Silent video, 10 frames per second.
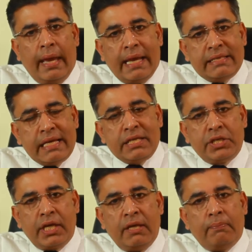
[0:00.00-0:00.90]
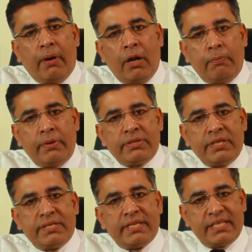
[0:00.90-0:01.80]
Essentially, purpose
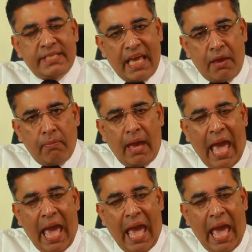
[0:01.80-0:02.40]
is same